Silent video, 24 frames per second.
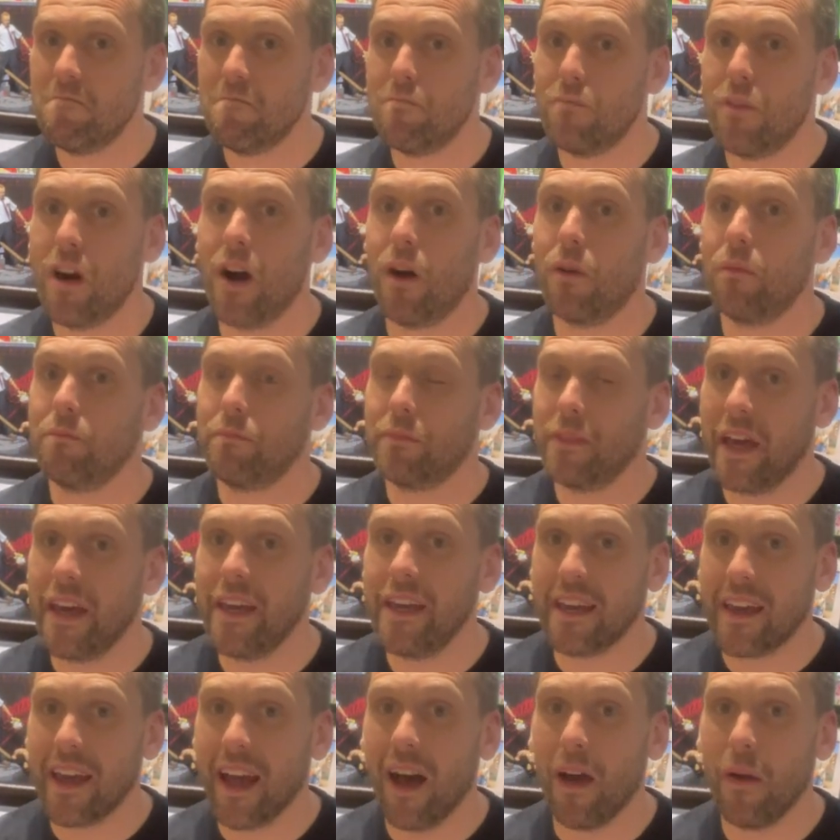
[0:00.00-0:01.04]
Well, there
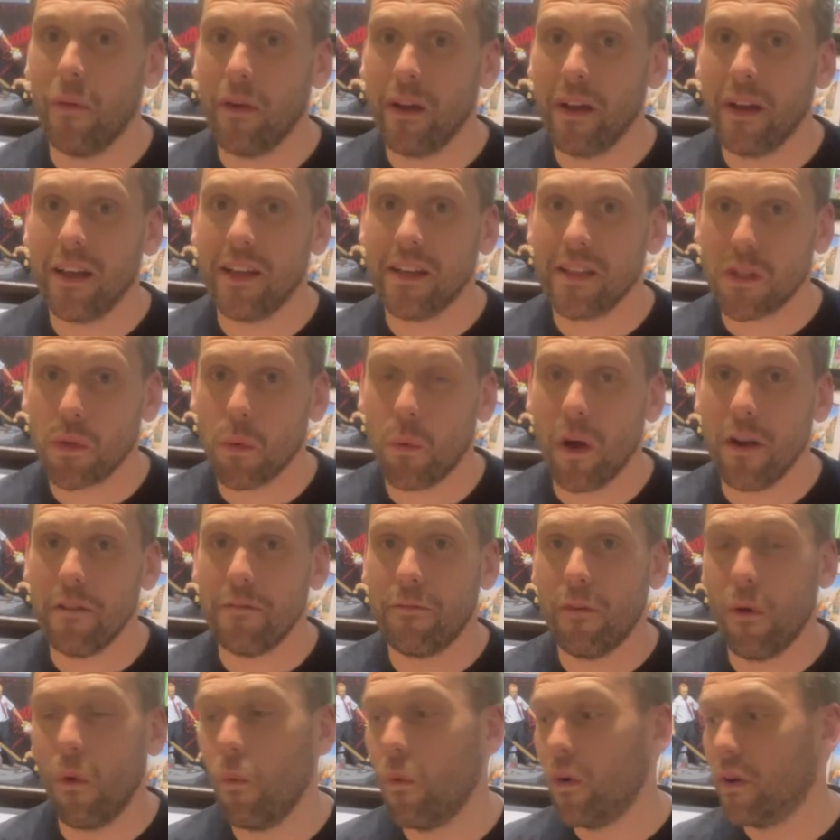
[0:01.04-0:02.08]
you go. It's the way
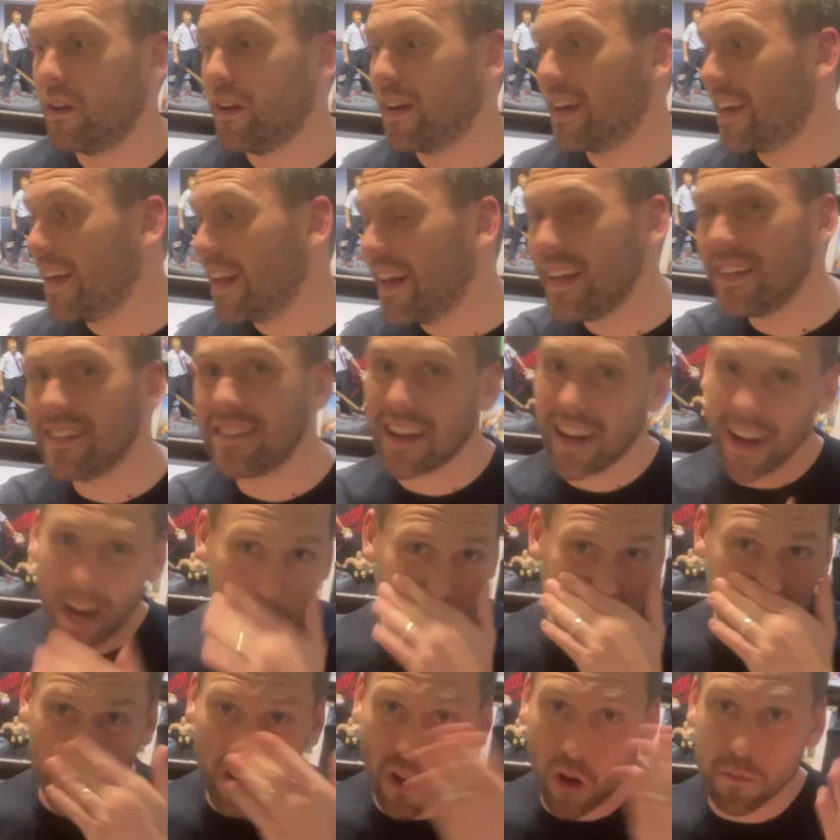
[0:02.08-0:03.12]
forward. Get into
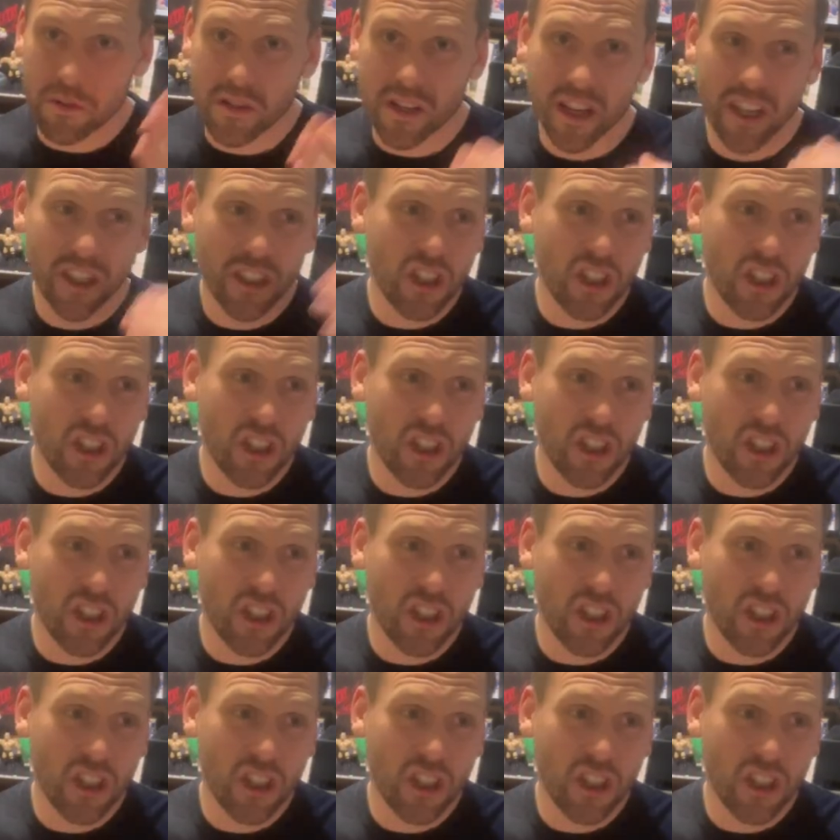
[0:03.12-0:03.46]
club shops.